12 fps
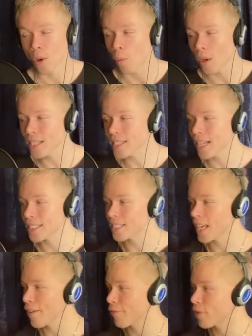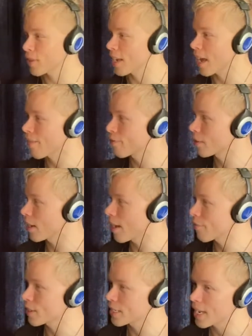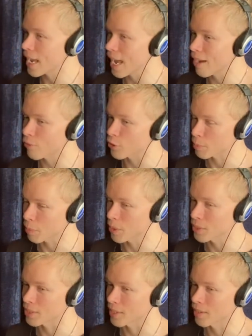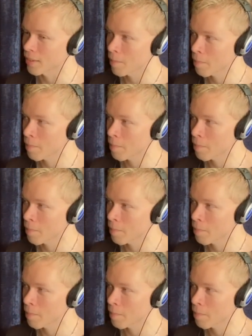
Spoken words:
what does that say for the everyday average person?